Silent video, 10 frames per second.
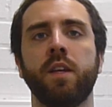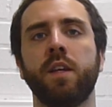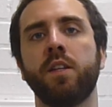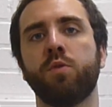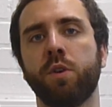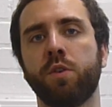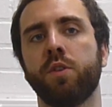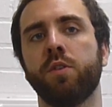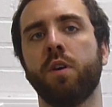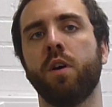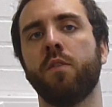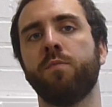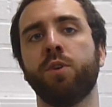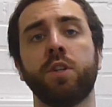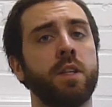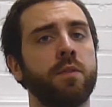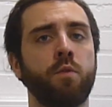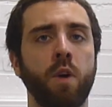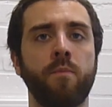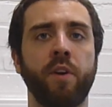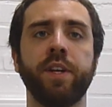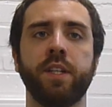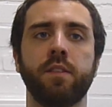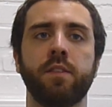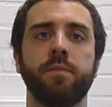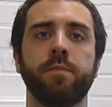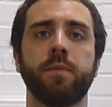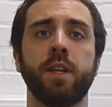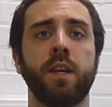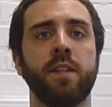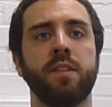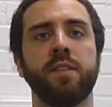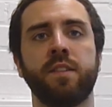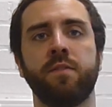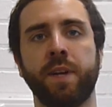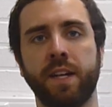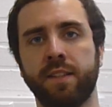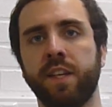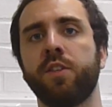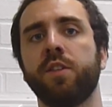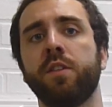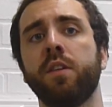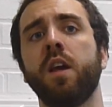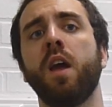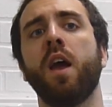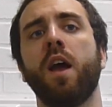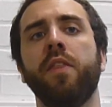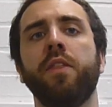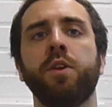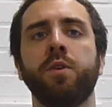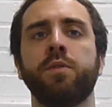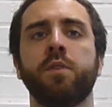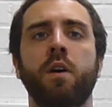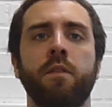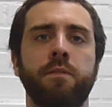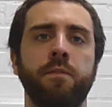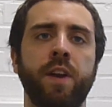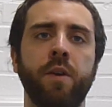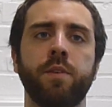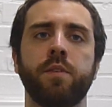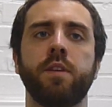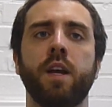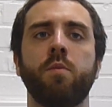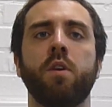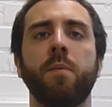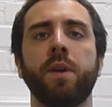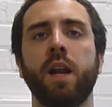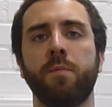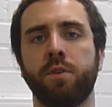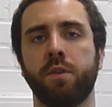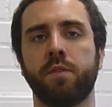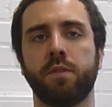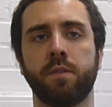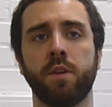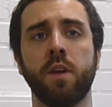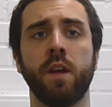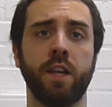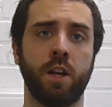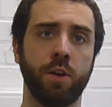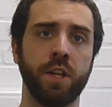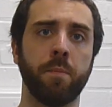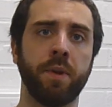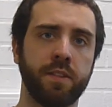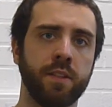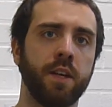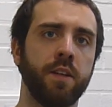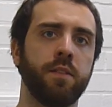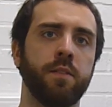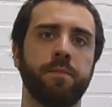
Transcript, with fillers: the introduction of productive crop varieties, intensive mechanization, and the use of various agrochemical products, including pesticides.